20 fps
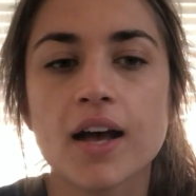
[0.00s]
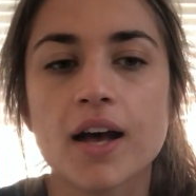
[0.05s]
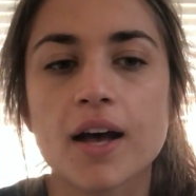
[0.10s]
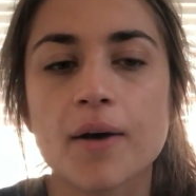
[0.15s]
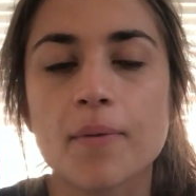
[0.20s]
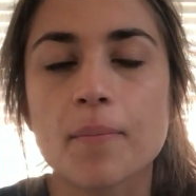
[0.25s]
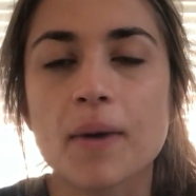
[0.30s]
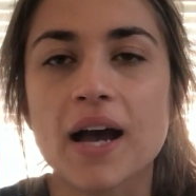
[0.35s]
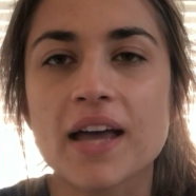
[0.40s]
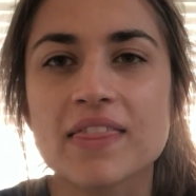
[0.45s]

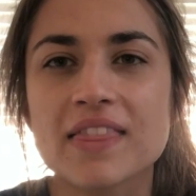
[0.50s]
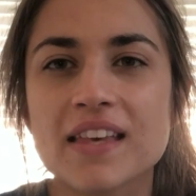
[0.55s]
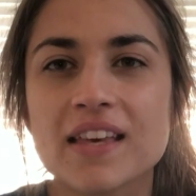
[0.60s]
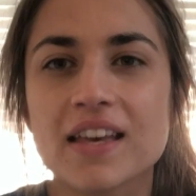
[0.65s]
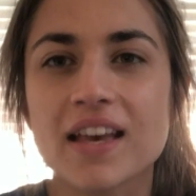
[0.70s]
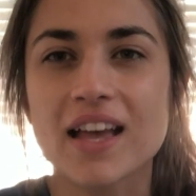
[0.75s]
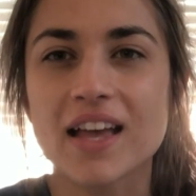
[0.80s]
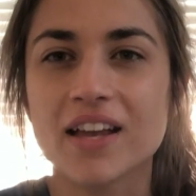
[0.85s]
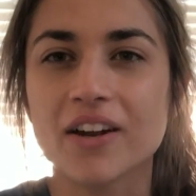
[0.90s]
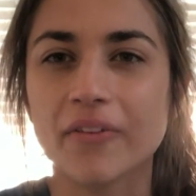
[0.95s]
I
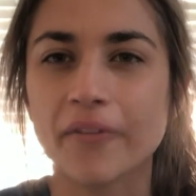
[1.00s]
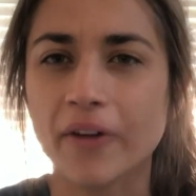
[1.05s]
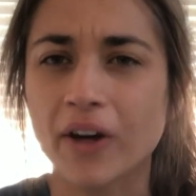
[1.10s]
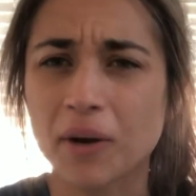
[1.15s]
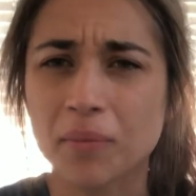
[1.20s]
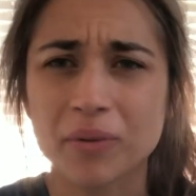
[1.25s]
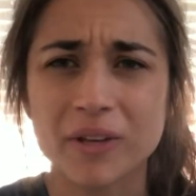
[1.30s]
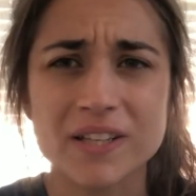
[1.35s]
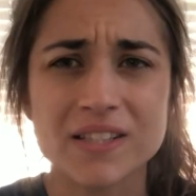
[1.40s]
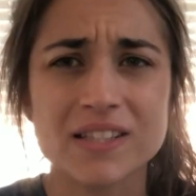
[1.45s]
think in a
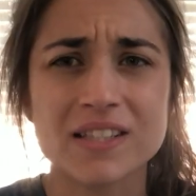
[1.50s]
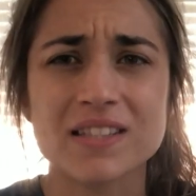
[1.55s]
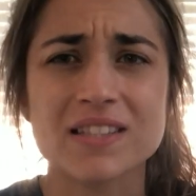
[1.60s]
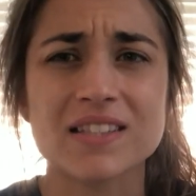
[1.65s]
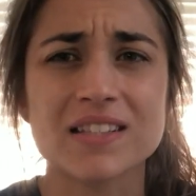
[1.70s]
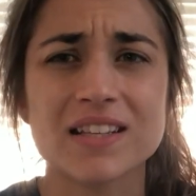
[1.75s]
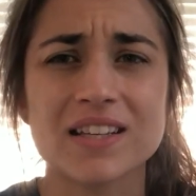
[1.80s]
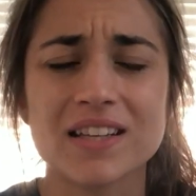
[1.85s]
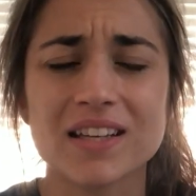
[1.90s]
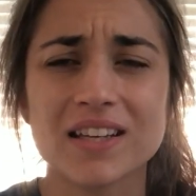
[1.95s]
lot of
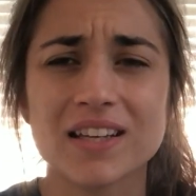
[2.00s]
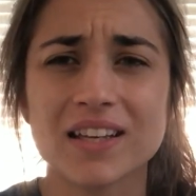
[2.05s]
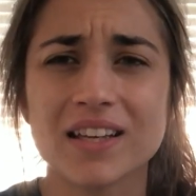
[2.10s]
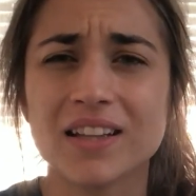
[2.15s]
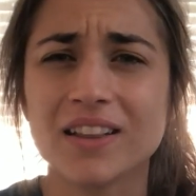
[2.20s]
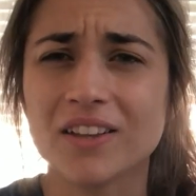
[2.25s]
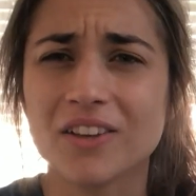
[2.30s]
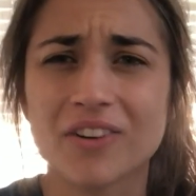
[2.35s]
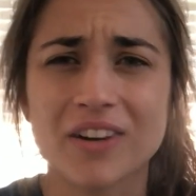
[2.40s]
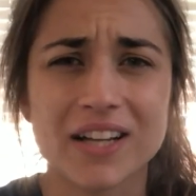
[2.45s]
places
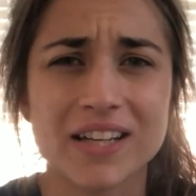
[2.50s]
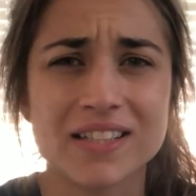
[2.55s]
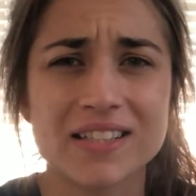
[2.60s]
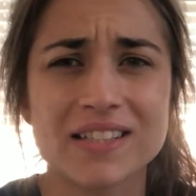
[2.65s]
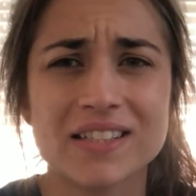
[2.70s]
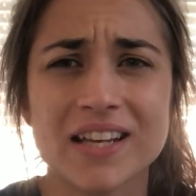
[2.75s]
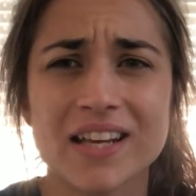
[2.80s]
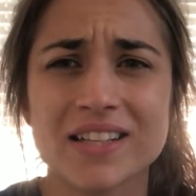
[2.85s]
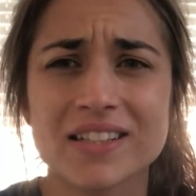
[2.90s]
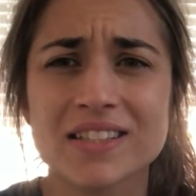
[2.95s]
in the United
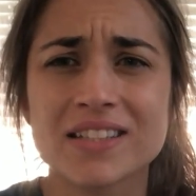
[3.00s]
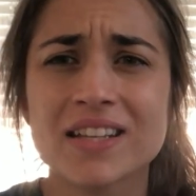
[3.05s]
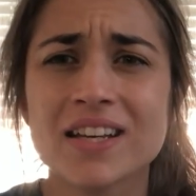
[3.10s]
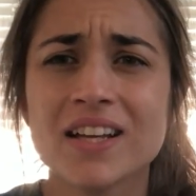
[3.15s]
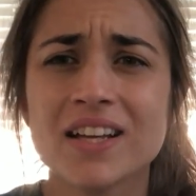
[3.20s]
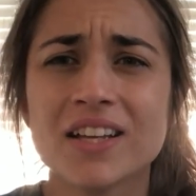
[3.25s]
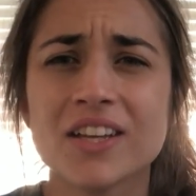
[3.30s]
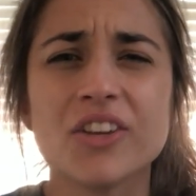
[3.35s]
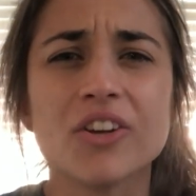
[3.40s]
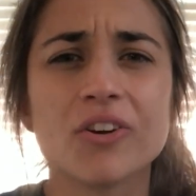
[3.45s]
States,
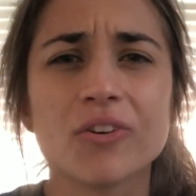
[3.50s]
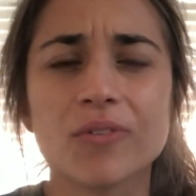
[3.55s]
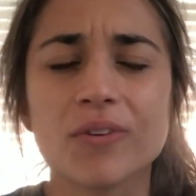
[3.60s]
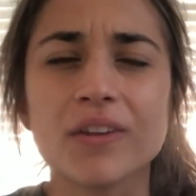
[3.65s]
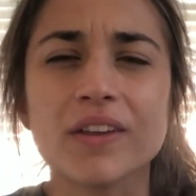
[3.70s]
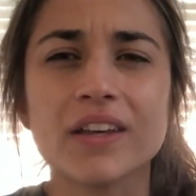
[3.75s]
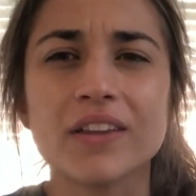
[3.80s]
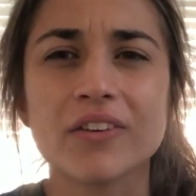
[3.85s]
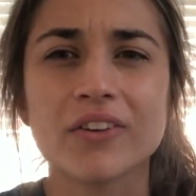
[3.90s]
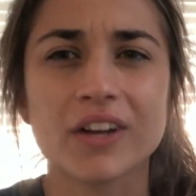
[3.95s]
you're
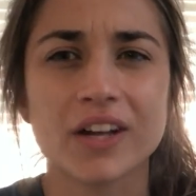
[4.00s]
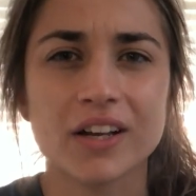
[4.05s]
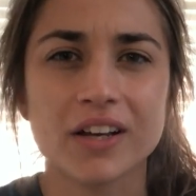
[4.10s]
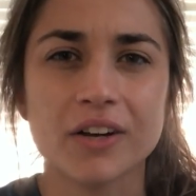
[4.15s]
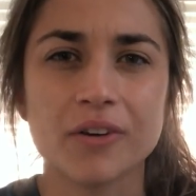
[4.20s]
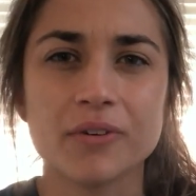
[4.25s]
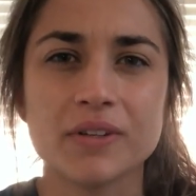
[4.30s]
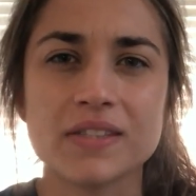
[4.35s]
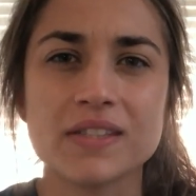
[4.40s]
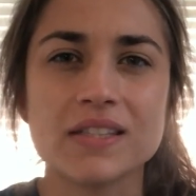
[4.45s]
really either going
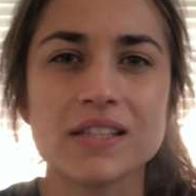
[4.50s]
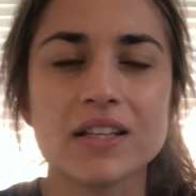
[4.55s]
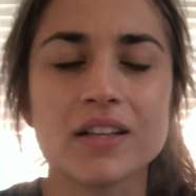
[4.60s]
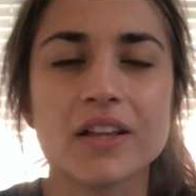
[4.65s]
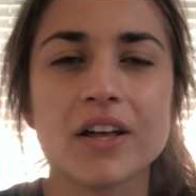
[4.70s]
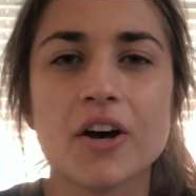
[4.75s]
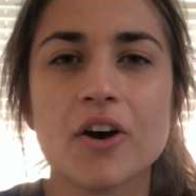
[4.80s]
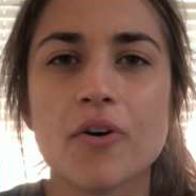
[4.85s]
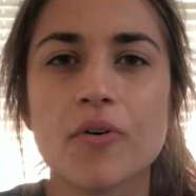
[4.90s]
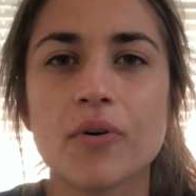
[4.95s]
to go with
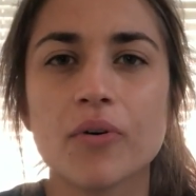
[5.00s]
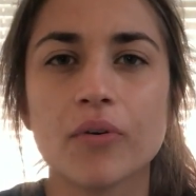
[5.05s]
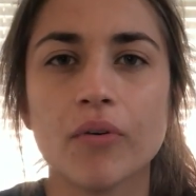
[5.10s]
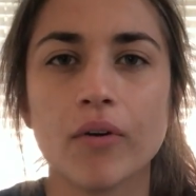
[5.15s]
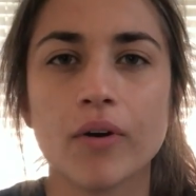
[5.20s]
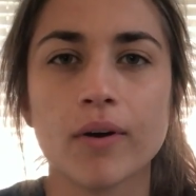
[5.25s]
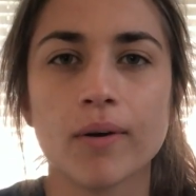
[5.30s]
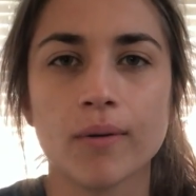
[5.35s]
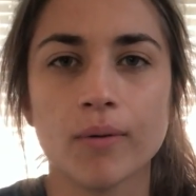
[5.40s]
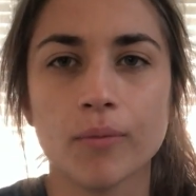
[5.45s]
Zillow
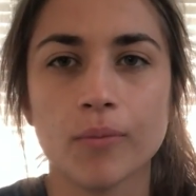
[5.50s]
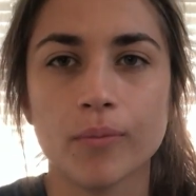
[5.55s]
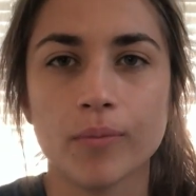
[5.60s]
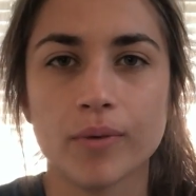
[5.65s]
or